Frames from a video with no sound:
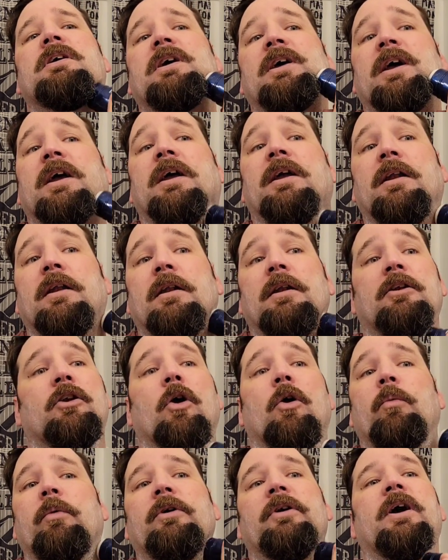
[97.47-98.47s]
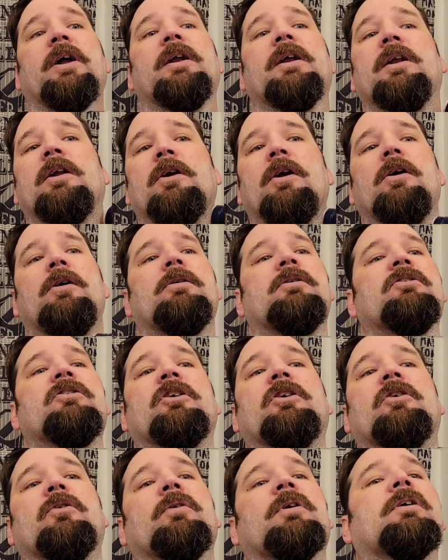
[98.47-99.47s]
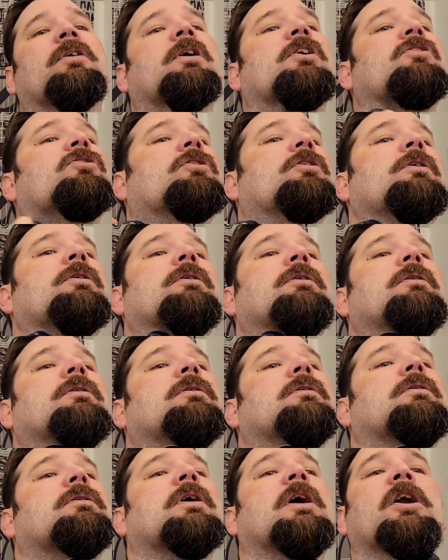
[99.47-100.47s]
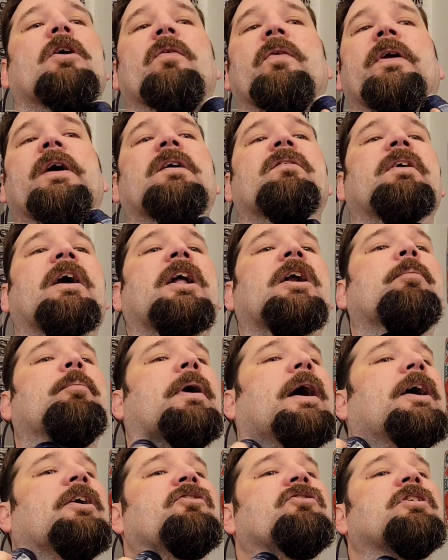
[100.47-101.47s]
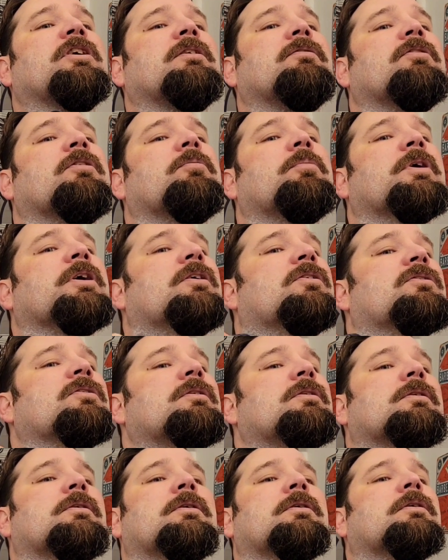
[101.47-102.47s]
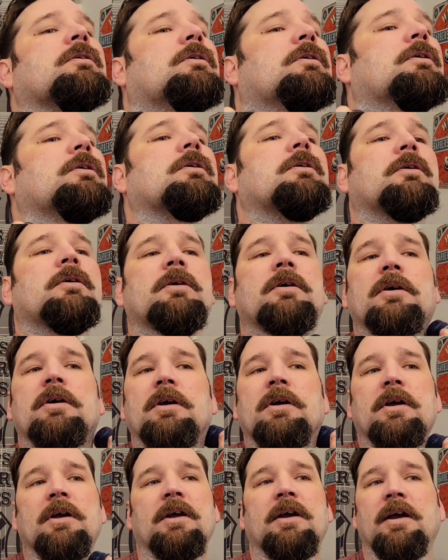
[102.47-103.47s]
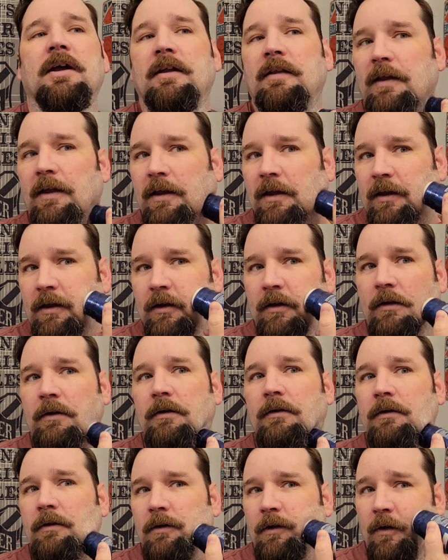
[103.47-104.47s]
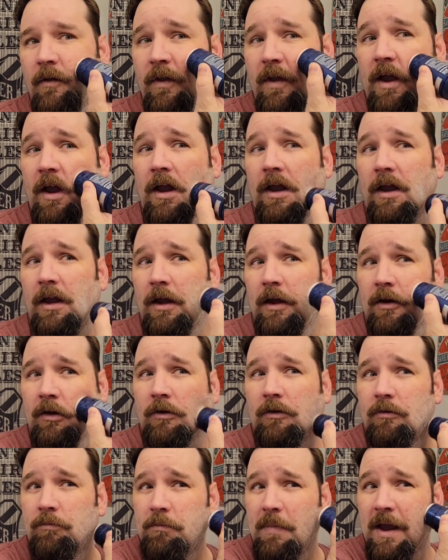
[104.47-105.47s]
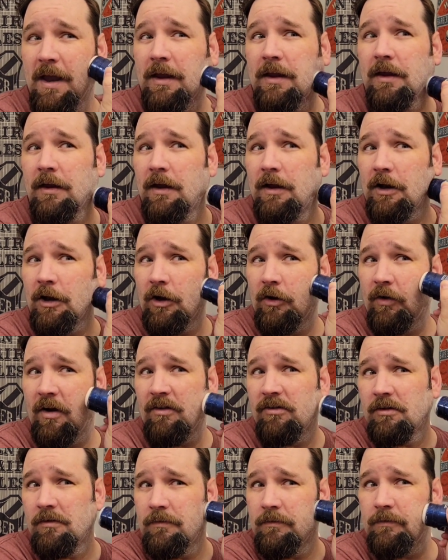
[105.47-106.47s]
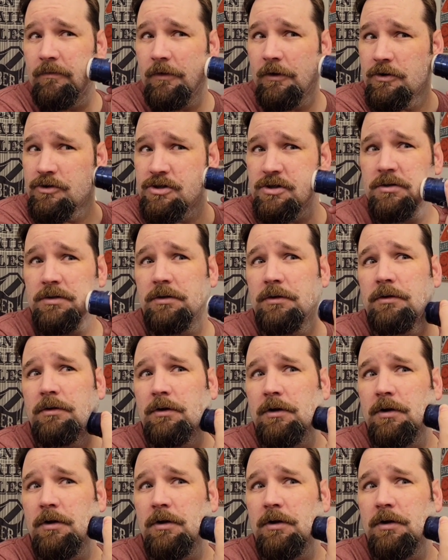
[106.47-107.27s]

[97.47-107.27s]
And don't regret it at all. It's a great razor. I don't think I've had a bad shave from the Henson. And then they make an aggressive version.